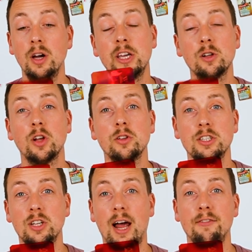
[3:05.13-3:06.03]
you'll
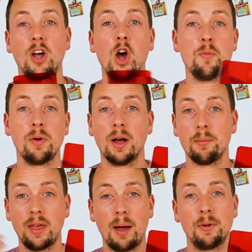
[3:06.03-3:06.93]
notice you'll have to open
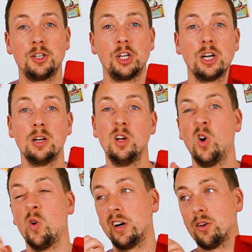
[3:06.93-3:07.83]
up the aperture
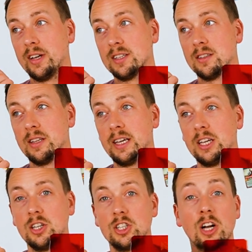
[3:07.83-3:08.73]
or increase
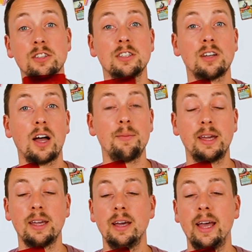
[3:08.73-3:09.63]
the shutter
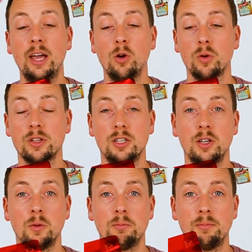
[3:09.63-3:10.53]
timing in order
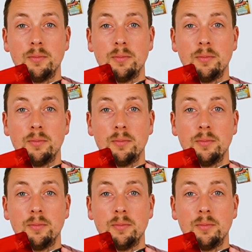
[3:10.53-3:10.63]
to